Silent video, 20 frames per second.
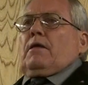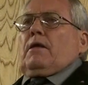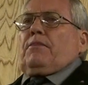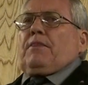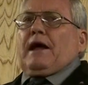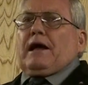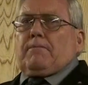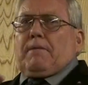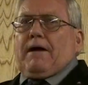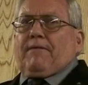
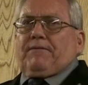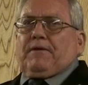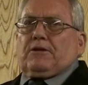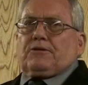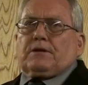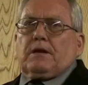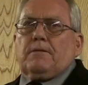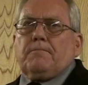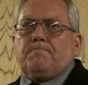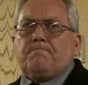Think about this.
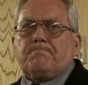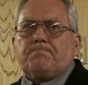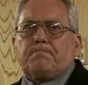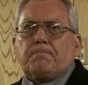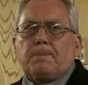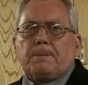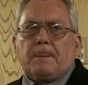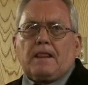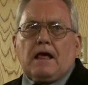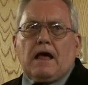
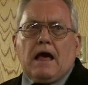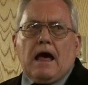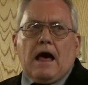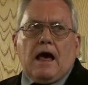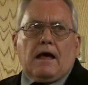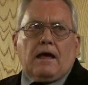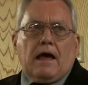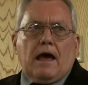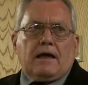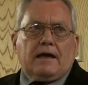
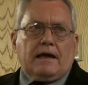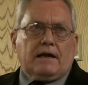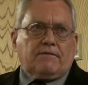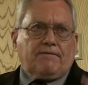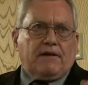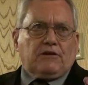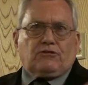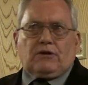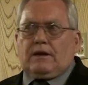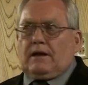
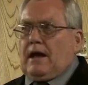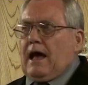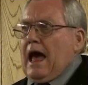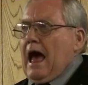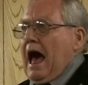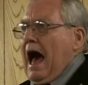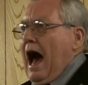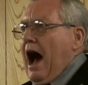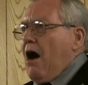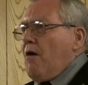Individually,
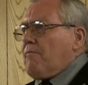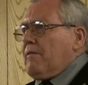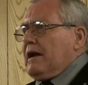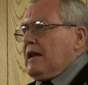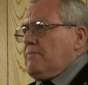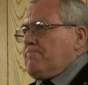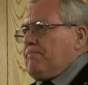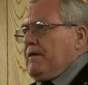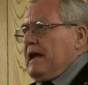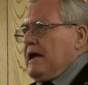how
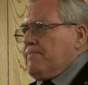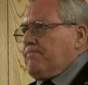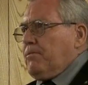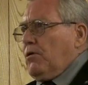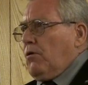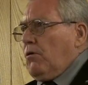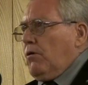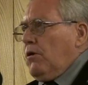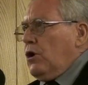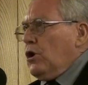many
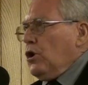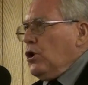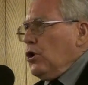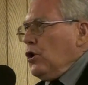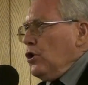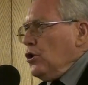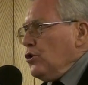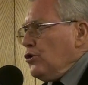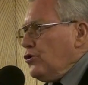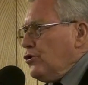people
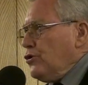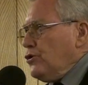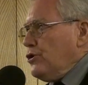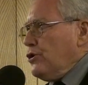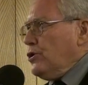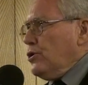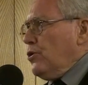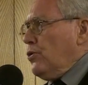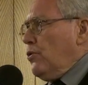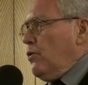do
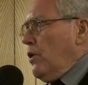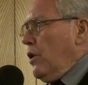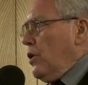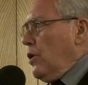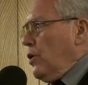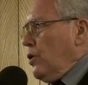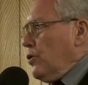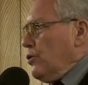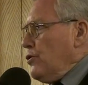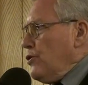you
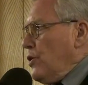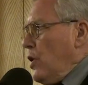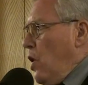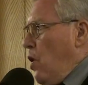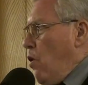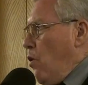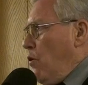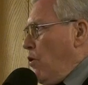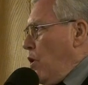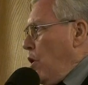
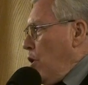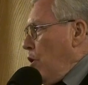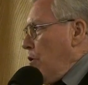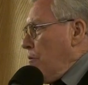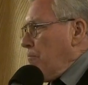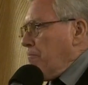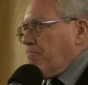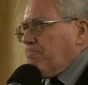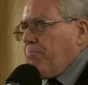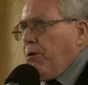know
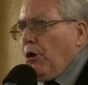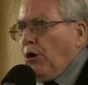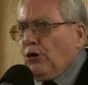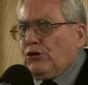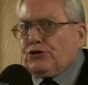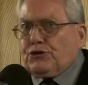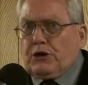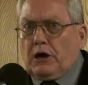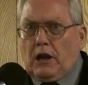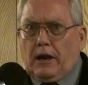
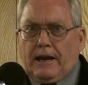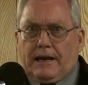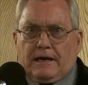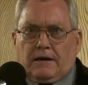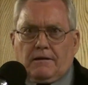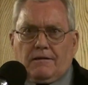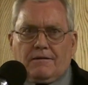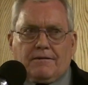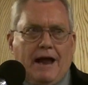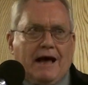personally,
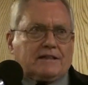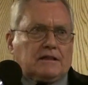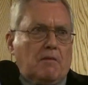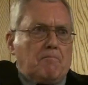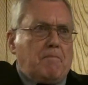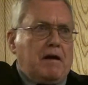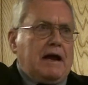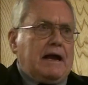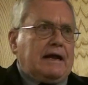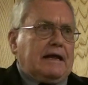not the
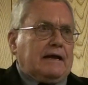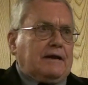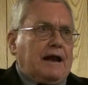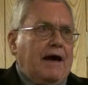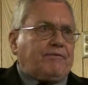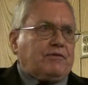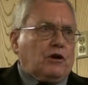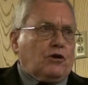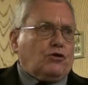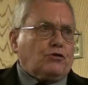media,
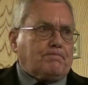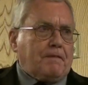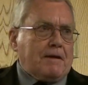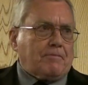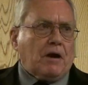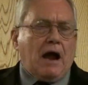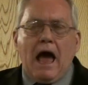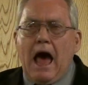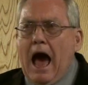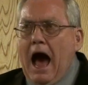not the
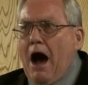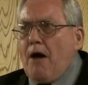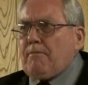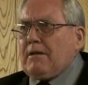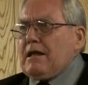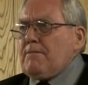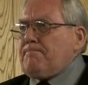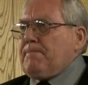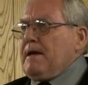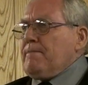newspaper, how
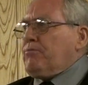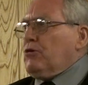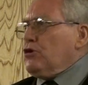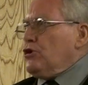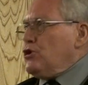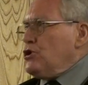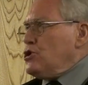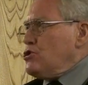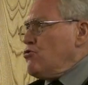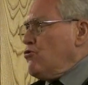many people do
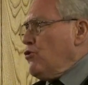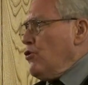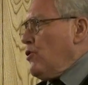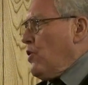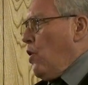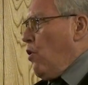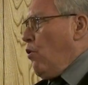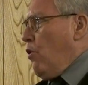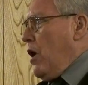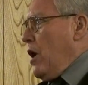you
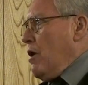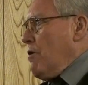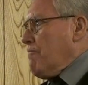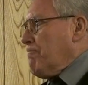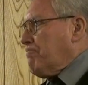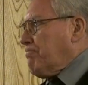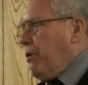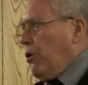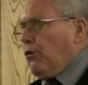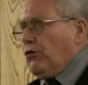know
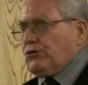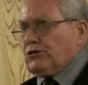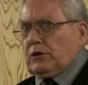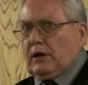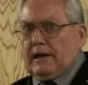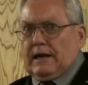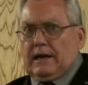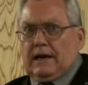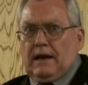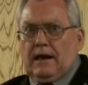
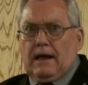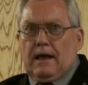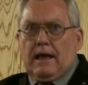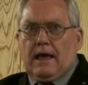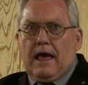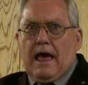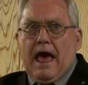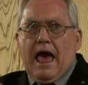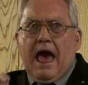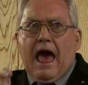personally
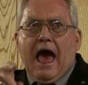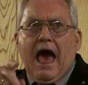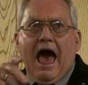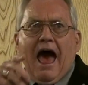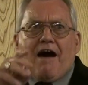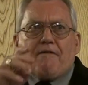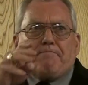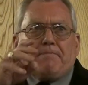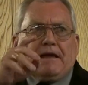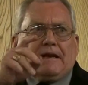
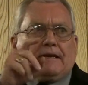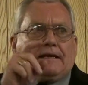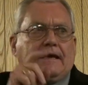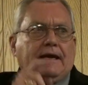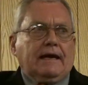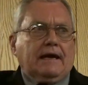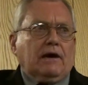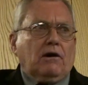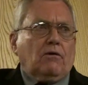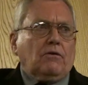have been
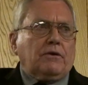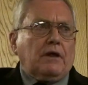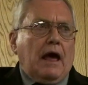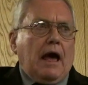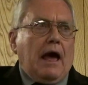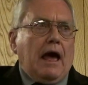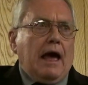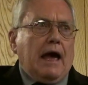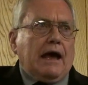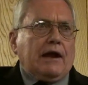killed
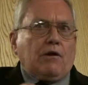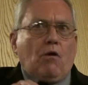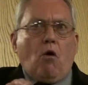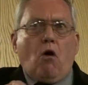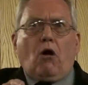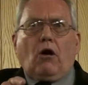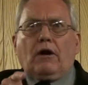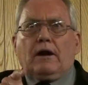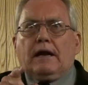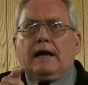and
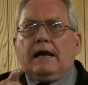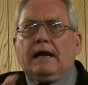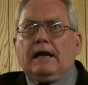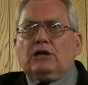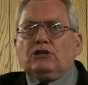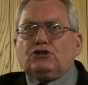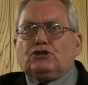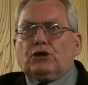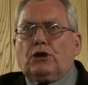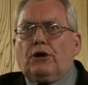or
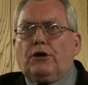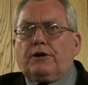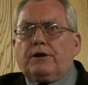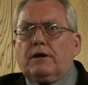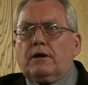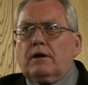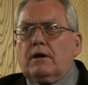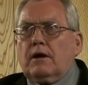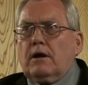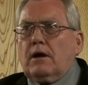injured